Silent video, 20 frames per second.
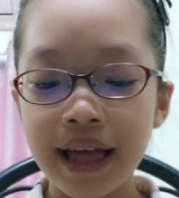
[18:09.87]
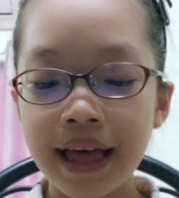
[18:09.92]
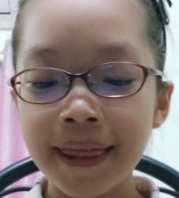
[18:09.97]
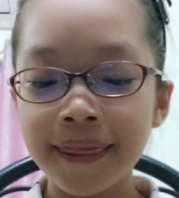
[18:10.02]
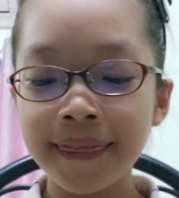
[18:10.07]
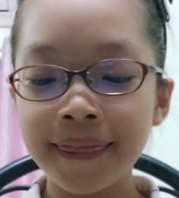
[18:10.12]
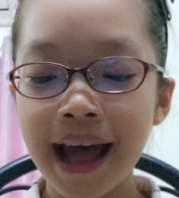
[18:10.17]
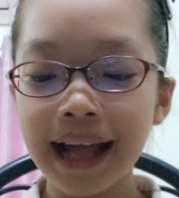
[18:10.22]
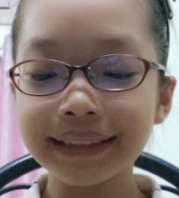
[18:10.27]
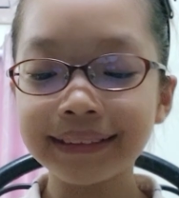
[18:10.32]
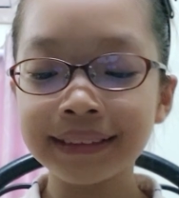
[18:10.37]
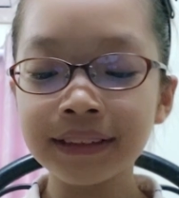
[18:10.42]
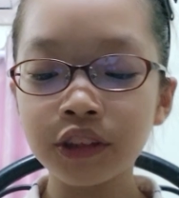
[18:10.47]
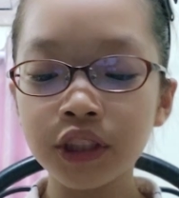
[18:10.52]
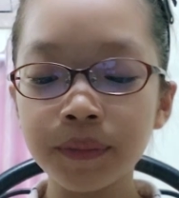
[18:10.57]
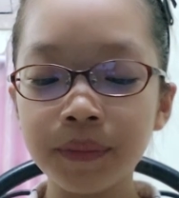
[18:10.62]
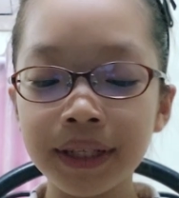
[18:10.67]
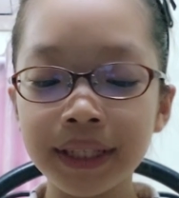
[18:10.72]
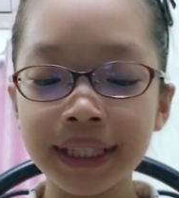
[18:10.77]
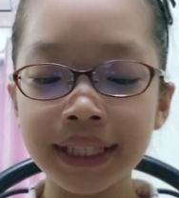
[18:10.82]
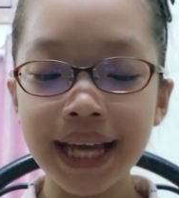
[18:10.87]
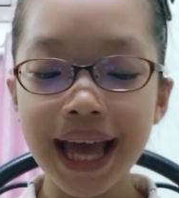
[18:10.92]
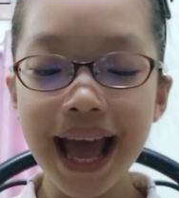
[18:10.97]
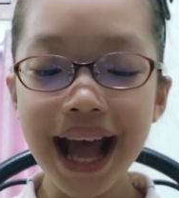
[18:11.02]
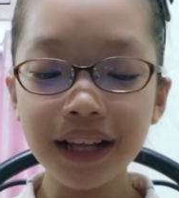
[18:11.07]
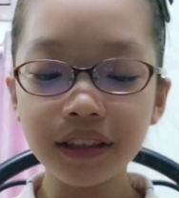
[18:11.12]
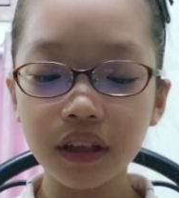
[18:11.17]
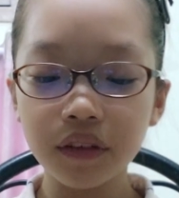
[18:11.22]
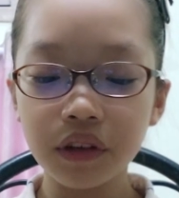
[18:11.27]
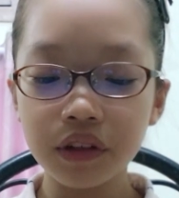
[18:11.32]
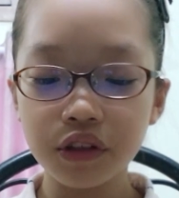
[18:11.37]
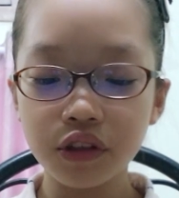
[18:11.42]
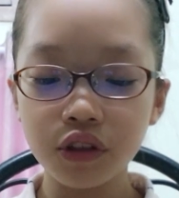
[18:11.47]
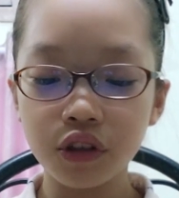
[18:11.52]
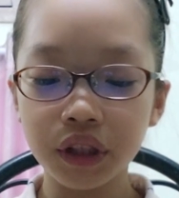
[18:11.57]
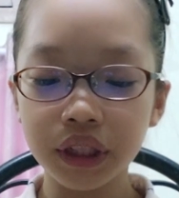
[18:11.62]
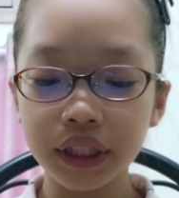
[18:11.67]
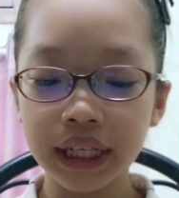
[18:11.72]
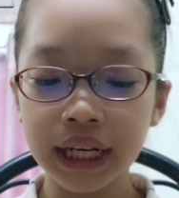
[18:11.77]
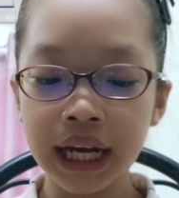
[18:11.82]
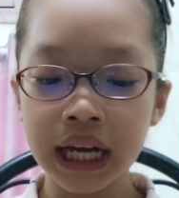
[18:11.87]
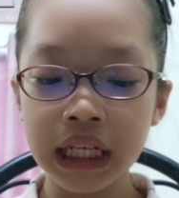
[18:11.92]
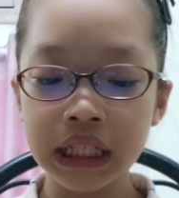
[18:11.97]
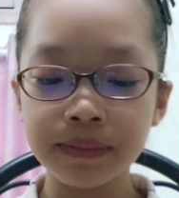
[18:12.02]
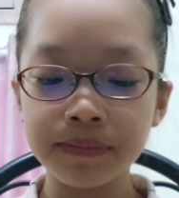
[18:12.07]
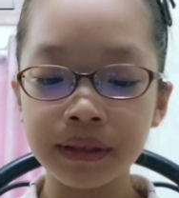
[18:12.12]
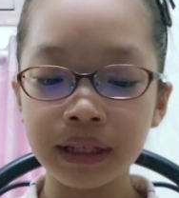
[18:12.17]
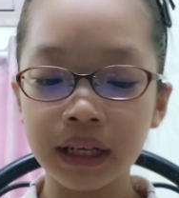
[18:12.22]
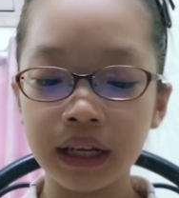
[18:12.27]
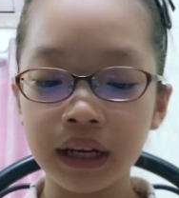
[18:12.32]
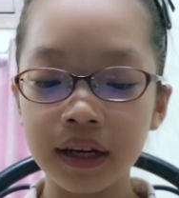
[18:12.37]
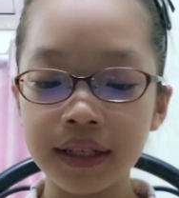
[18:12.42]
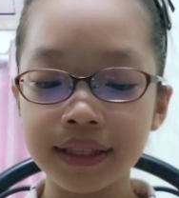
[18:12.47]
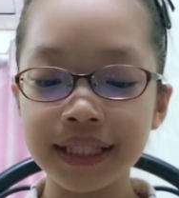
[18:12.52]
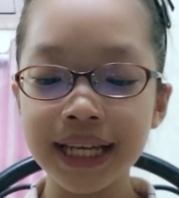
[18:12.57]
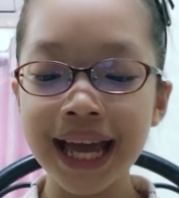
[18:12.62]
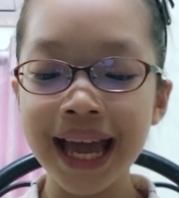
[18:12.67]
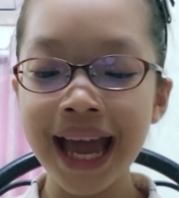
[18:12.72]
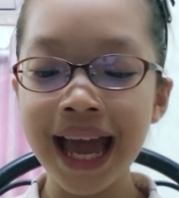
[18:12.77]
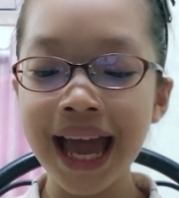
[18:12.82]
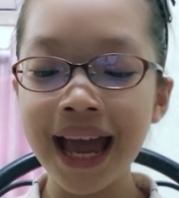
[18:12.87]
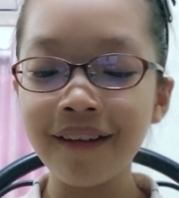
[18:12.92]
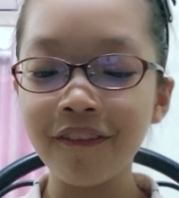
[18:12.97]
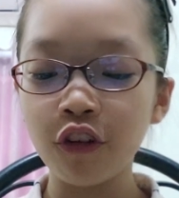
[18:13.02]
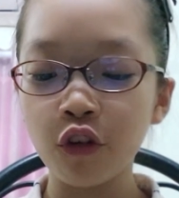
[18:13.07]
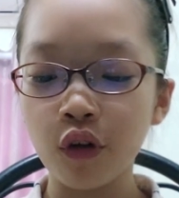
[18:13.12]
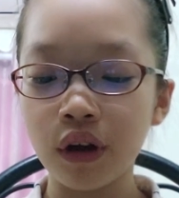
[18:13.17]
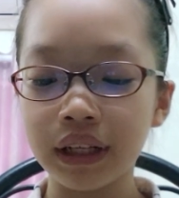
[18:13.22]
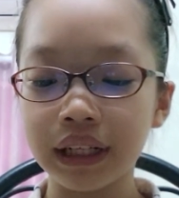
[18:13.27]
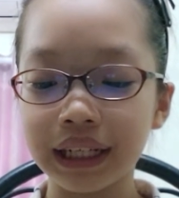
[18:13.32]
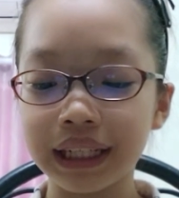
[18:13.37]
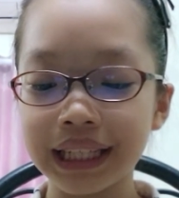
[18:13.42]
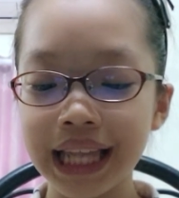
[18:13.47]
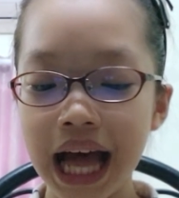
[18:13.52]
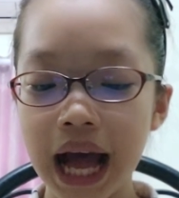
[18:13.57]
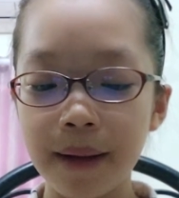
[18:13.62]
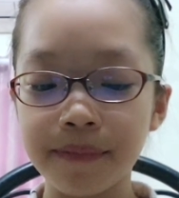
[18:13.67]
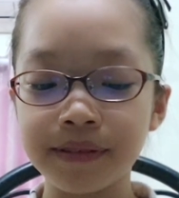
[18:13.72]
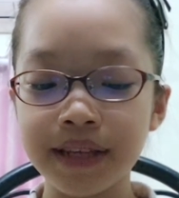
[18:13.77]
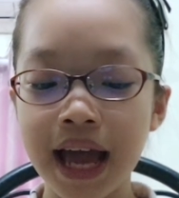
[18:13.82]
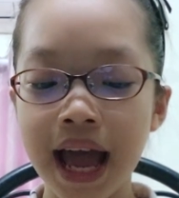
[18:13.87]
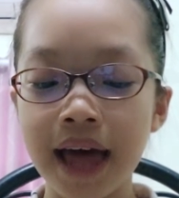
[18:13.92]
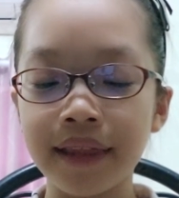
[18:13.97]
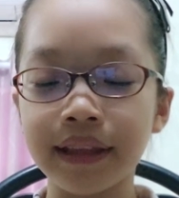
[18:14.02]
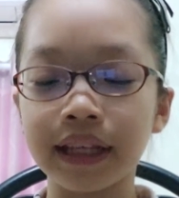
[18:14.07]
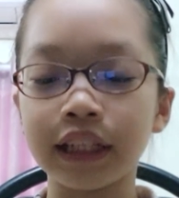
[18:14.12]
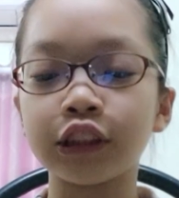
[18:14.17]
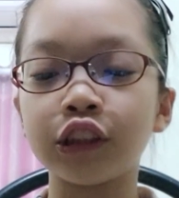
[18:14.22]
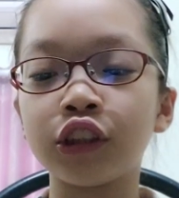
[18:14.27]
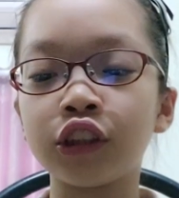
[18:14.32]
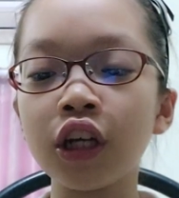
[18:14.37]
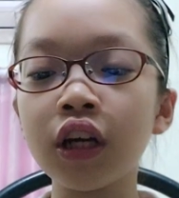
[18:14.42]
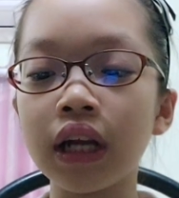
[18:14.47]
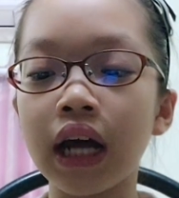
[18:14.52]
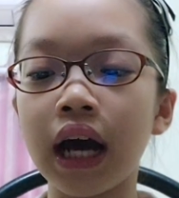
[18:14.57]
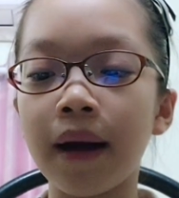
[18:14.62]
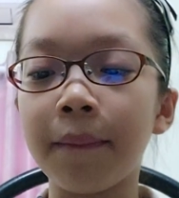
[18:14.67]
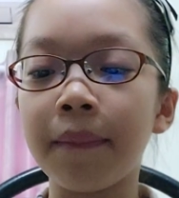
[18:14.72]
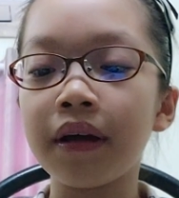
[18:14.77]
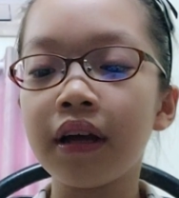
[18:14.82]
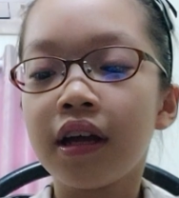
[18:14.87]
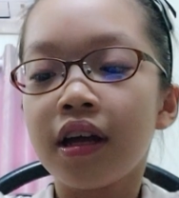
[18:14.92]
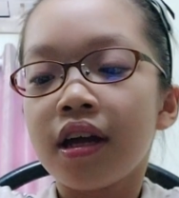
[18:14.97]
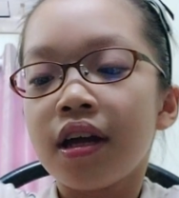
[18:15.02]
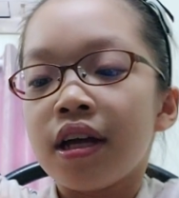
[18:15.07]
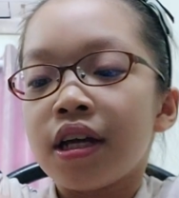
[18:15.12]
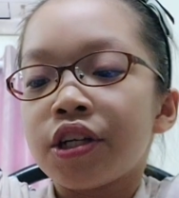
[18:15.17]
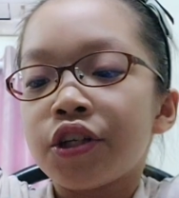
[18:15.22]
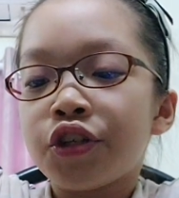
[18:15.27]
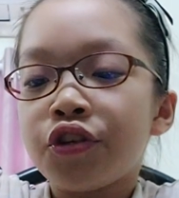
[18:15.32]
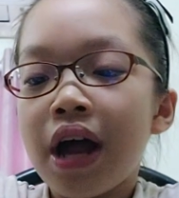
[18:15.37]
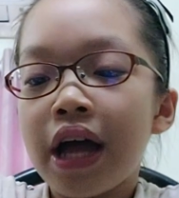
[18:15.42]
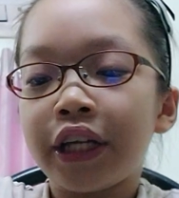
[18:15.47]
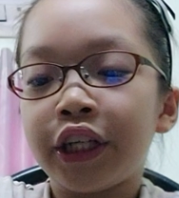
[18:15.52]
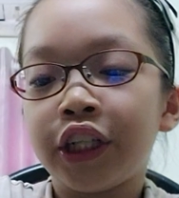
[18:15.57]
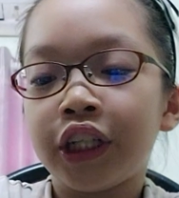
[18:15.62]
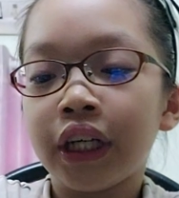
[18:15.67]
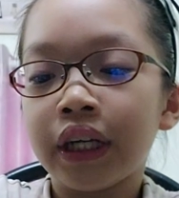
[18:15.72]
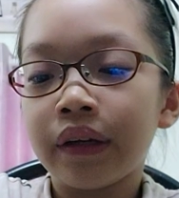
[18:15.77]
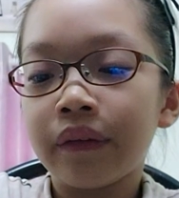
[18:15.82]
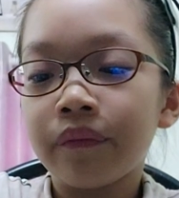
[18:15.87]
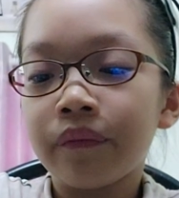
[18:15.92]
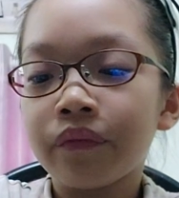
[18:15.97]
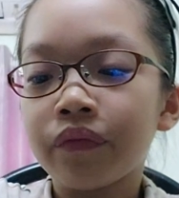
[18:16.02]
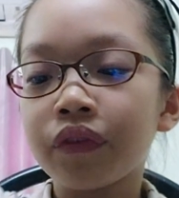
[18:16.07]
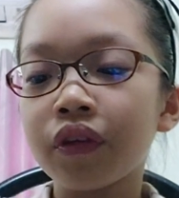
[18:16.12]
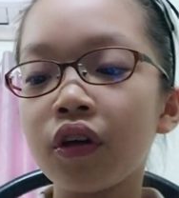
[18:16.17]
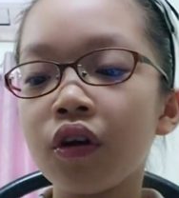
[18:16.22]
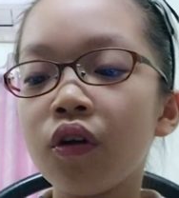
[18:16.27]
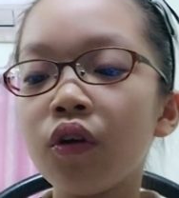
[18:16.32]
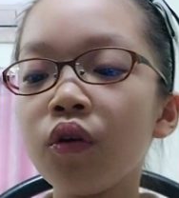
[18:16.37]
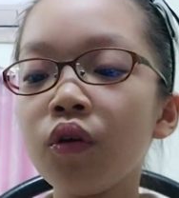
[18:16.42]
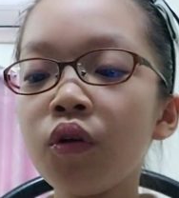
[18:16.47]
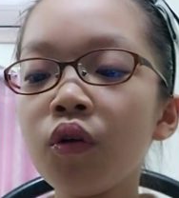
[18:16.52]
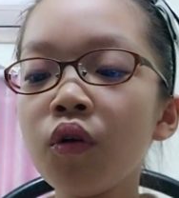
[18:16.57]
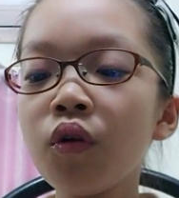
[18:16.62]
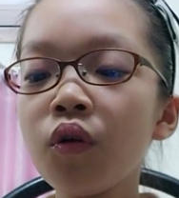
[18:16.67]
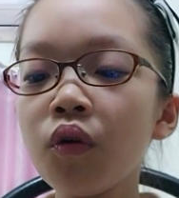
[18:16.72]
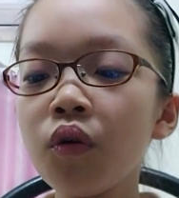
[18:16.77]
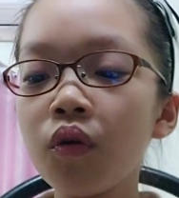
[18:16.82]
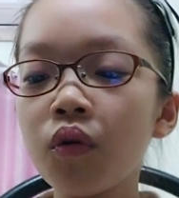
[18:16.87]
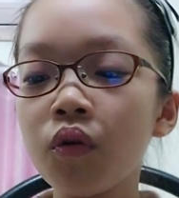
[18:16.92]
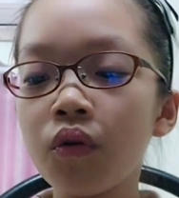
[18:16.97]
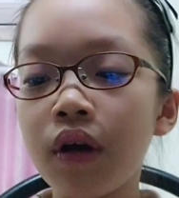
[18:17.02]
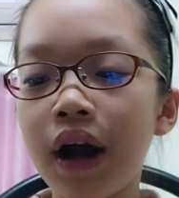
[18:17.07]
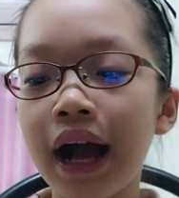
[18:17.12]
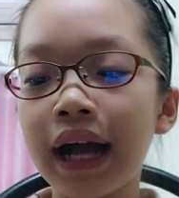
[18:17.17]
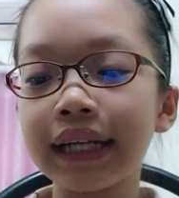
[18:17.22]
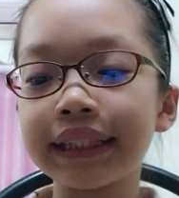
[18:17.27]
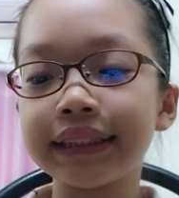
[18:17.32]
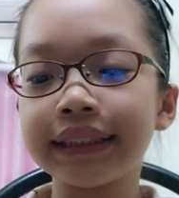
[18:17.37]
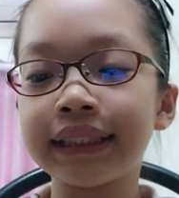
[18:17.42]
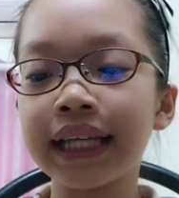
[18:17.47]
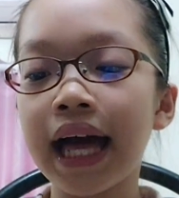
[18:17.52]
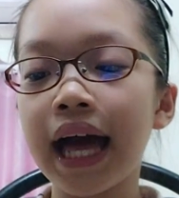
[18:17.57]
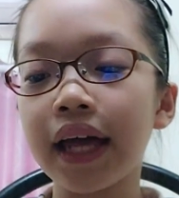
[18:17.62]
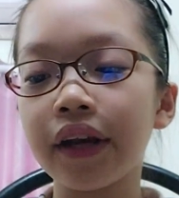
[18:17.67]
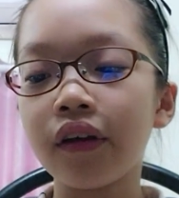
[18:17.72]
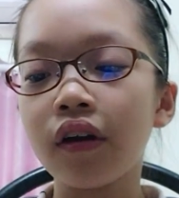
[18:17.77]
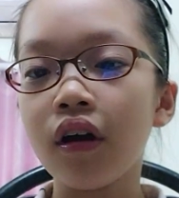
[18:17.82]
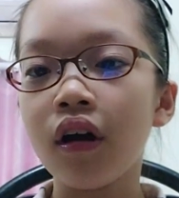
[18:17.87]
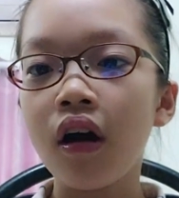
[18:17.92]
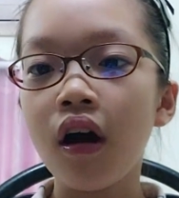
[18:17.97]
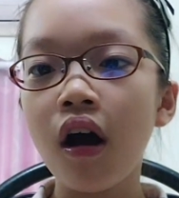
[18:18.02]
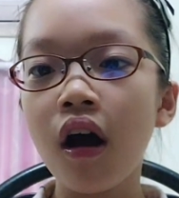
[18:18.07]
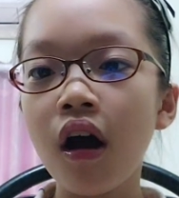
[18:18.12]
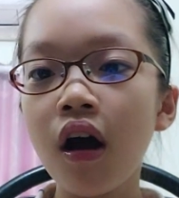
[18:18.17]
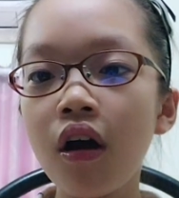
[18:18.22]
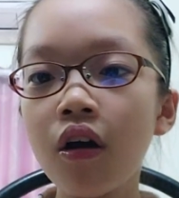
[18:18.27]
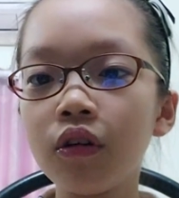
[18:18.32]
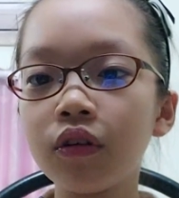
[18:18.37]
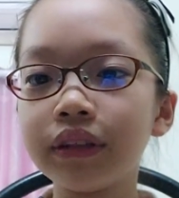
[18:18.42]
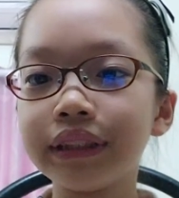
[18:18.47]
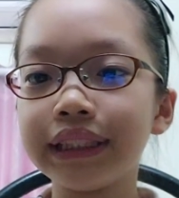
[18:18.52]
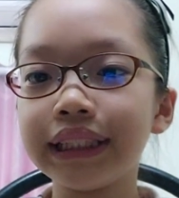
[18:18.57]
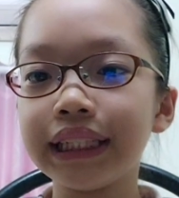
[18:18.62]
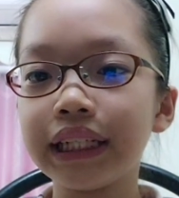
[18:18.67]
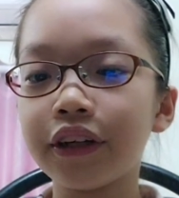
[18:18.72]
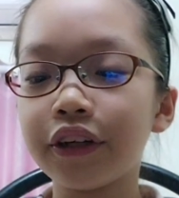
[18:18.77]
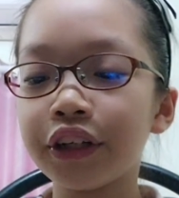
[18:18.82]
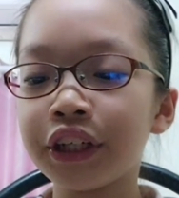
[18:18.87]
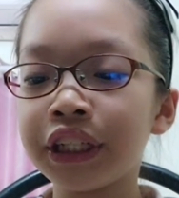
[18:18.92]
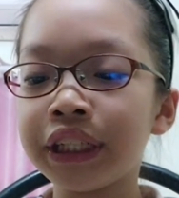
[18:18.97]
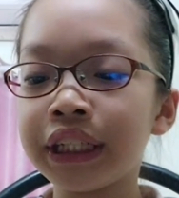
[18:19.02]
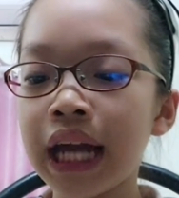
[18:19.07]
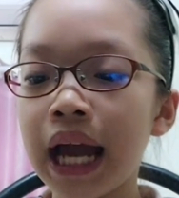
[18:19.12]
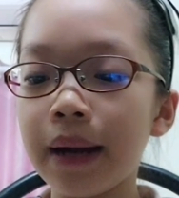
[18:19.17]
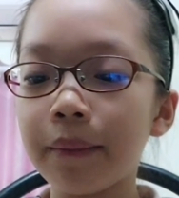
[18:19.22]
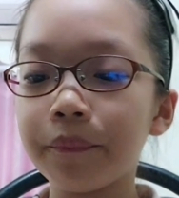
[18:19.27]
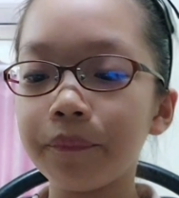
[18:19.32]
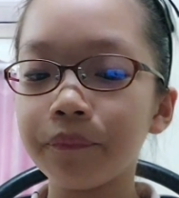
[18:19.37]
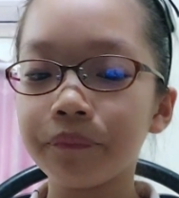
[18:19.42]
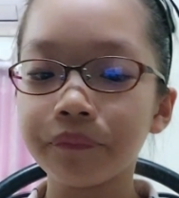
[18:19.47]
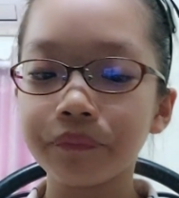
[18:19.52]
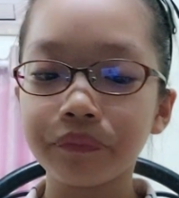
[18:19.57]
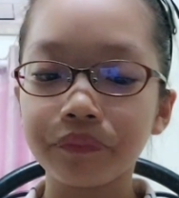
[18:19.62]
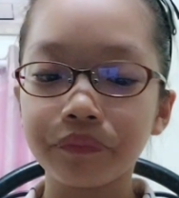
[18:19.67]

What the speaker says: That seemed to be the end of the circus because everyone clapped and they stood up, stretching. Ooh, I said. Oh, dear Jem.